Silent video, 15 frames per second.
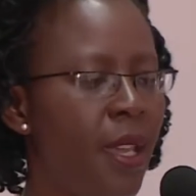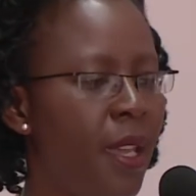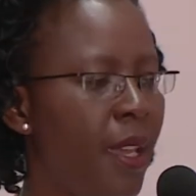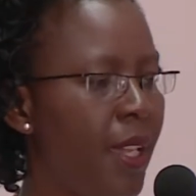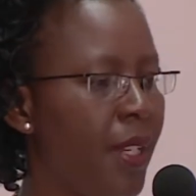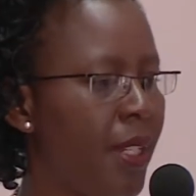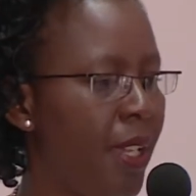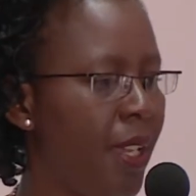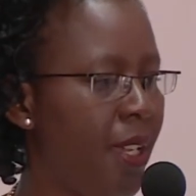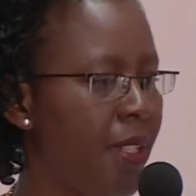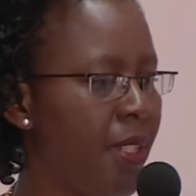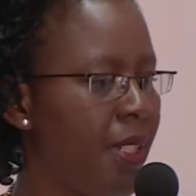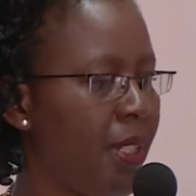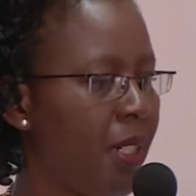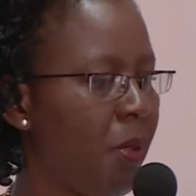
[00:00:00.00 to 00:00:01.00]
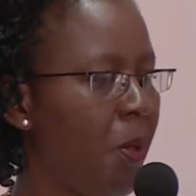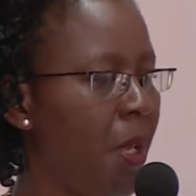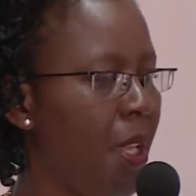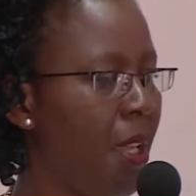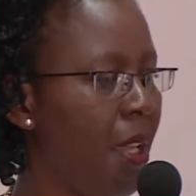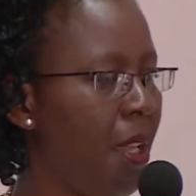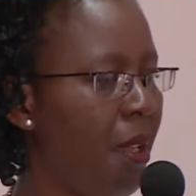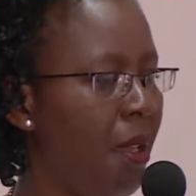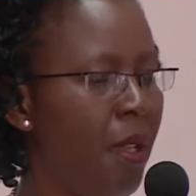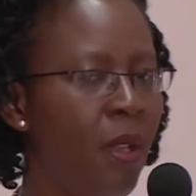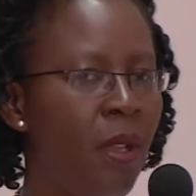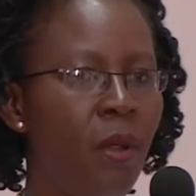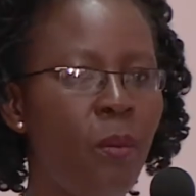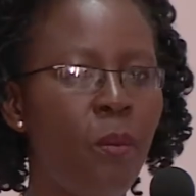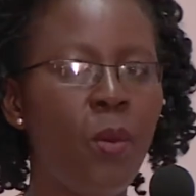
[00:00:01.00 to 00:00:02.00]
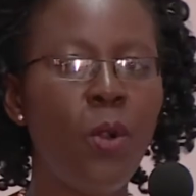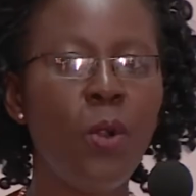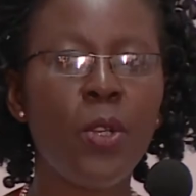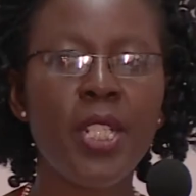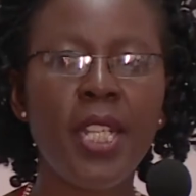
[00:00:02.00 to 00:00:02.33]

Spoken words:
and hence require more